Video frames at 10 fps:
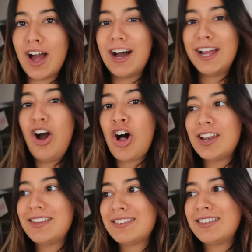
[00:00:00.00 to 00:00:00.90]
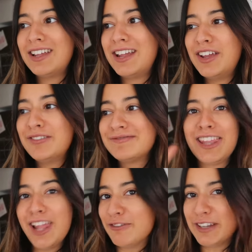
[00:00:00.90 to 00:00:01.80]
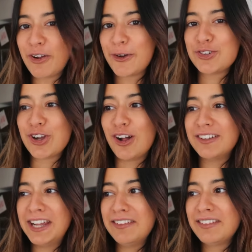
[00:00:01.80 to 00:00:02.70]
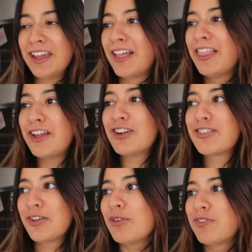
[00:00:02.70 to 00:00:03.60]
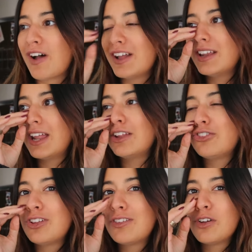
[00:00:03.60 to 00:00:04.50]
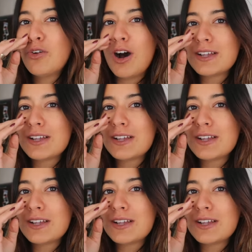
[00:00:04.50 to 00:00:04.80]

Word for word: I honestly love my coaching call days. They're so fun and it's just so